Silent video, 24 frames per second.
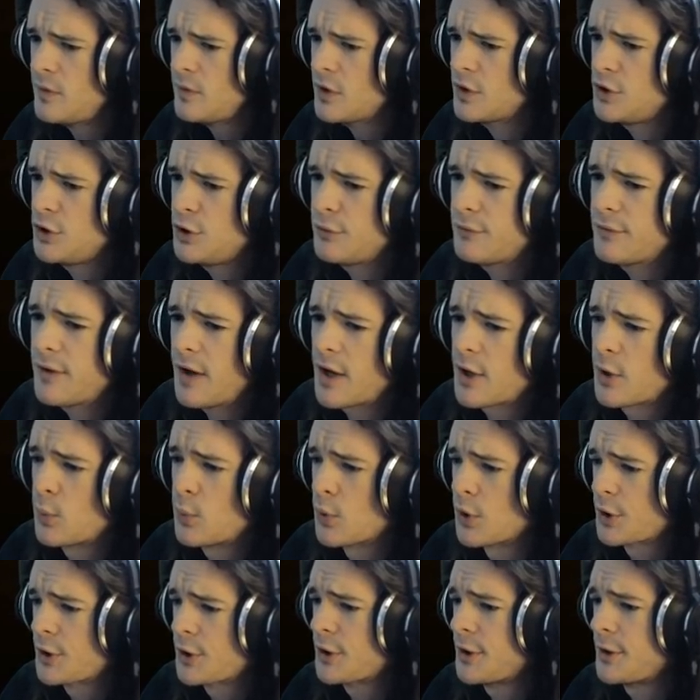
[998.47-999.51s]
you've got a
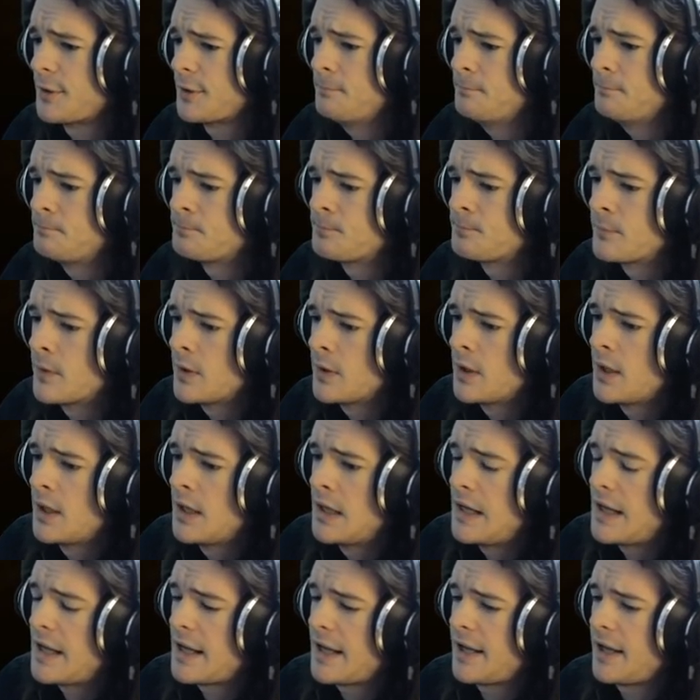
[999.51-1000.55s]
worker
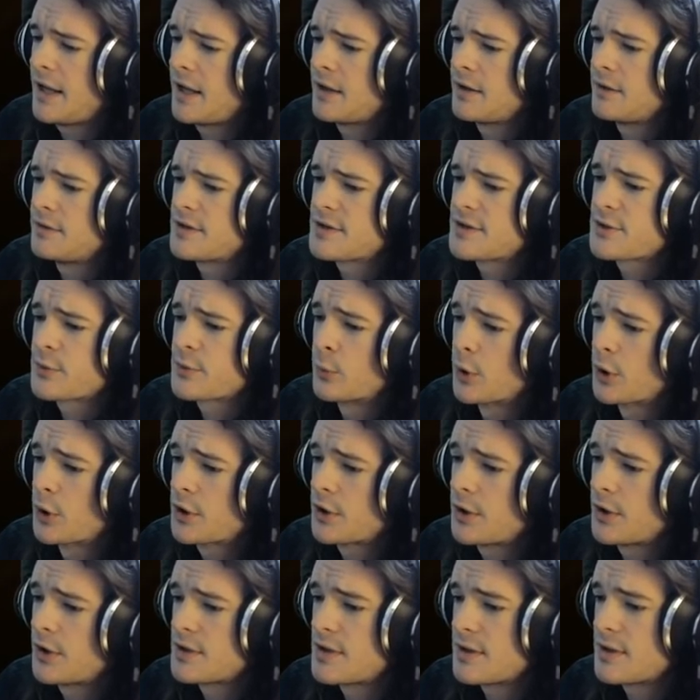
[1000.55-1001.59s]
and this
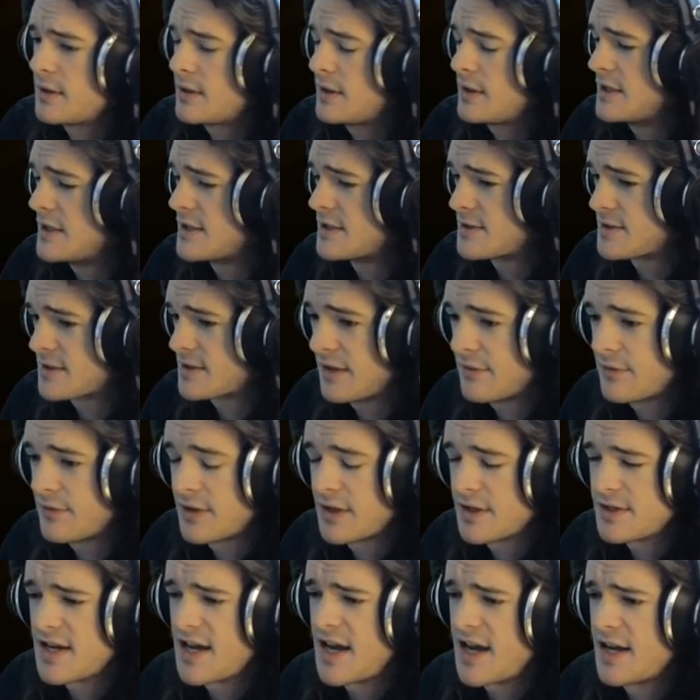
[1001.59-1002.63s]
worker is given
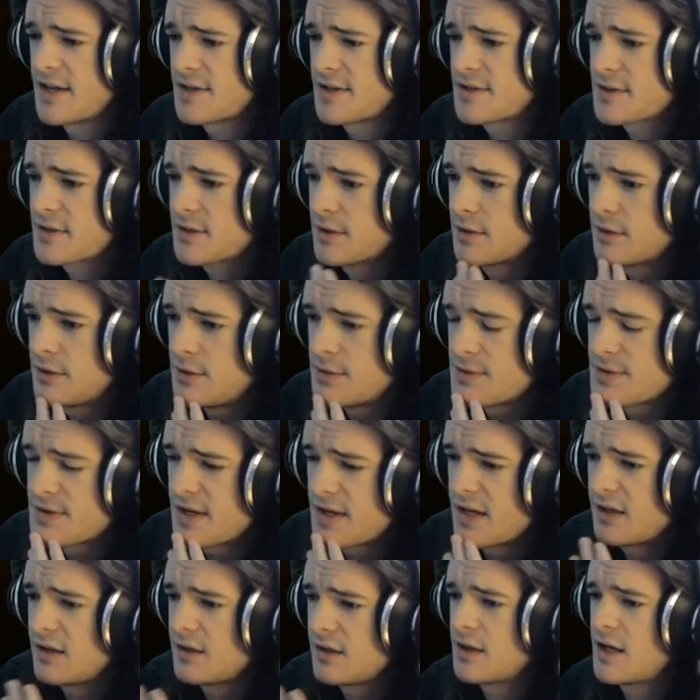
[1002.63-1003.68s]
a task. You
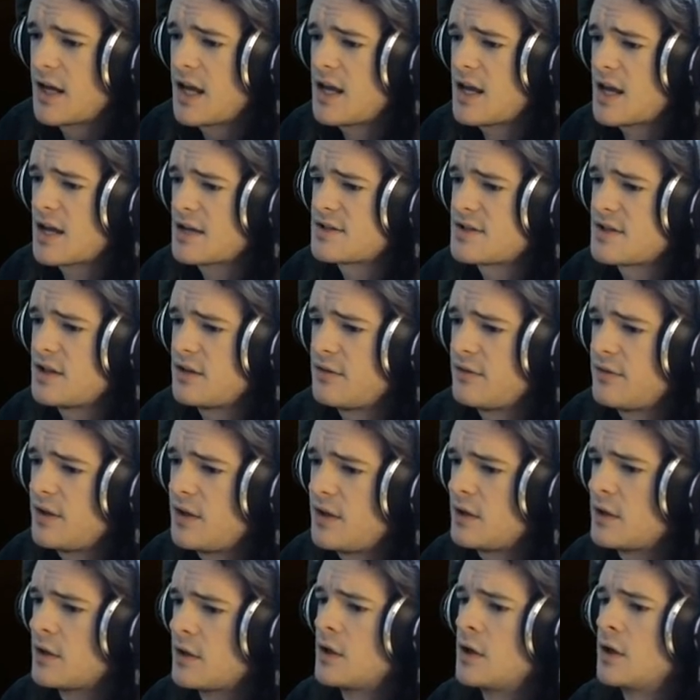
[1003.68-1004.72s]
say, hey
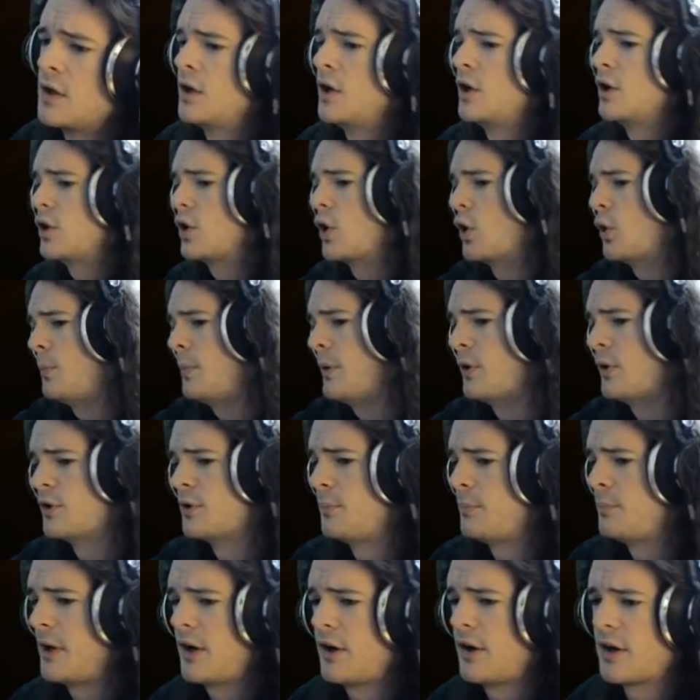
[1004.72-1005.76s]
SCV, go build a
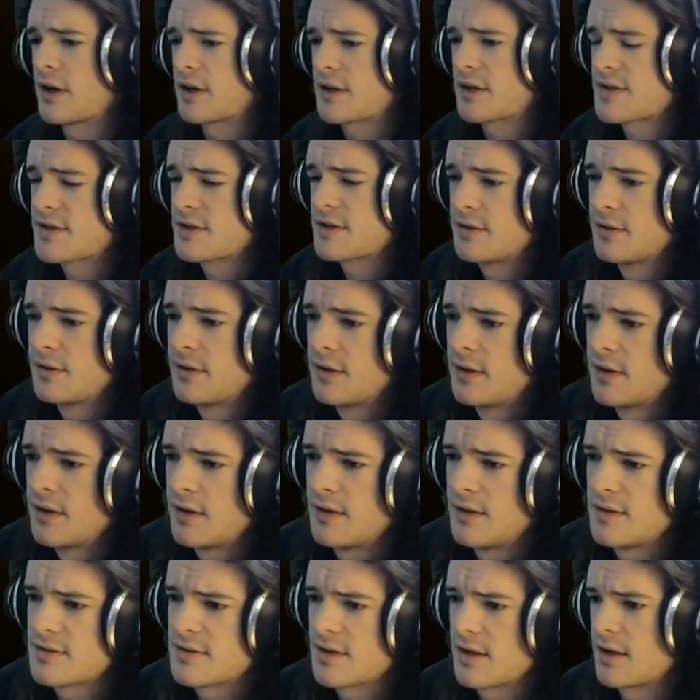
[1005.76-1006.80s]
barracks.
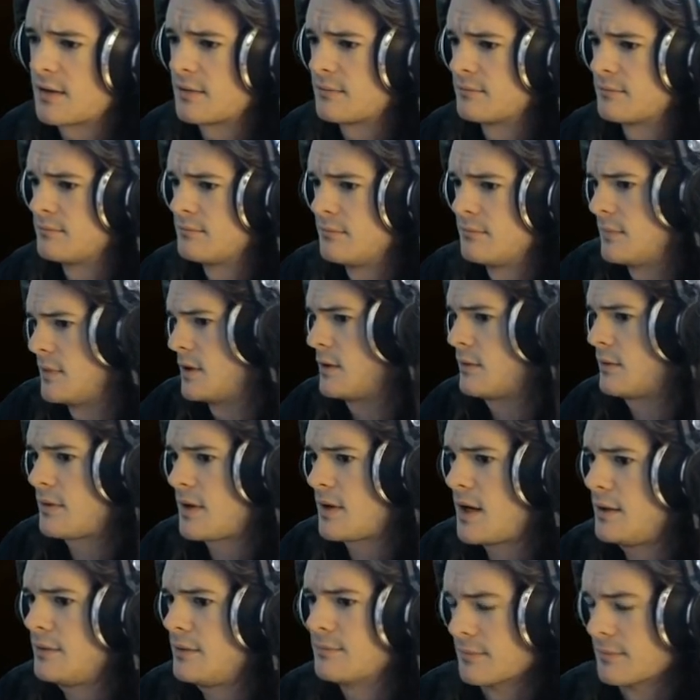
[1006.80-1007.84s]
And he's like,
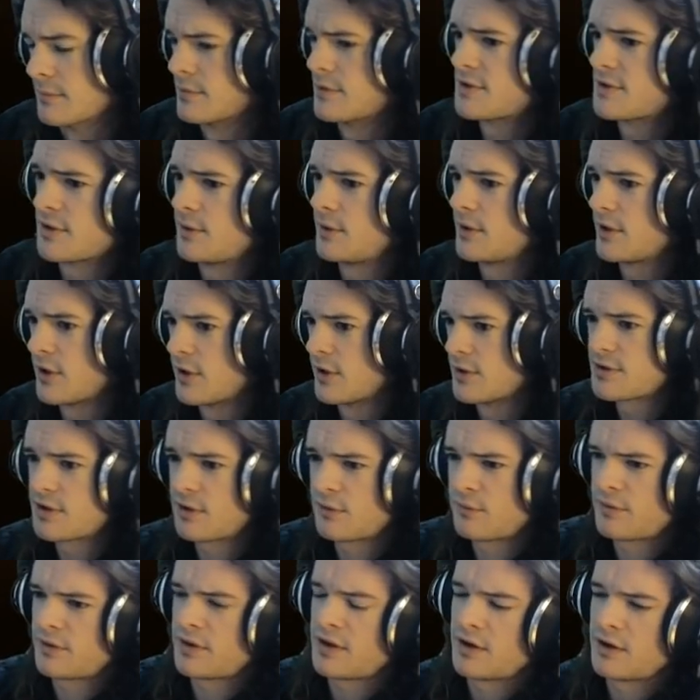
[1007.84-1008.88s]
okay. So he goes
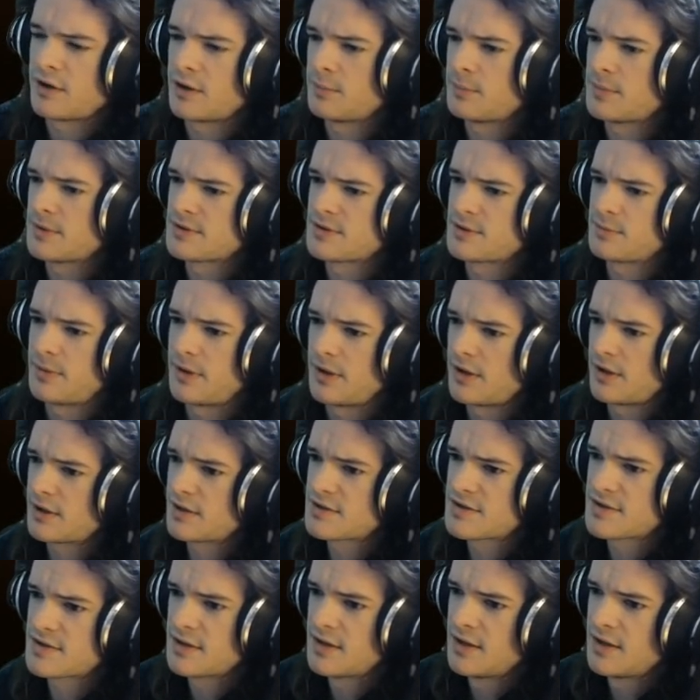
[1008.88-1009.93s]
over there and he builds a
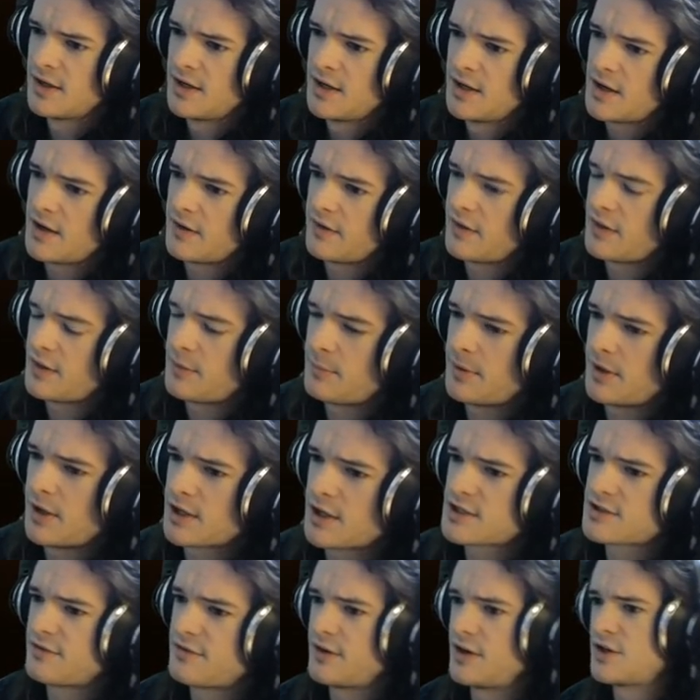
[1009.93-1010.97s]
barracks, and then the
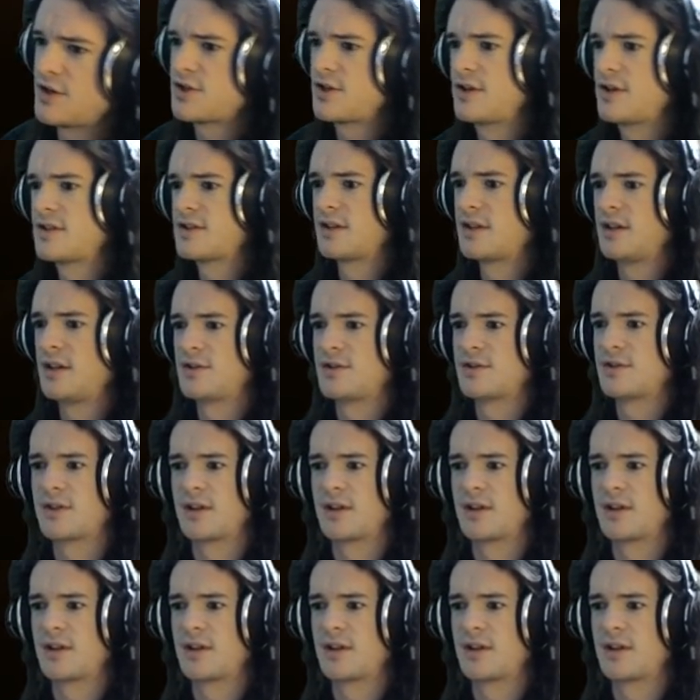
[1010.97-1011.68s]
barracks finishes and he's just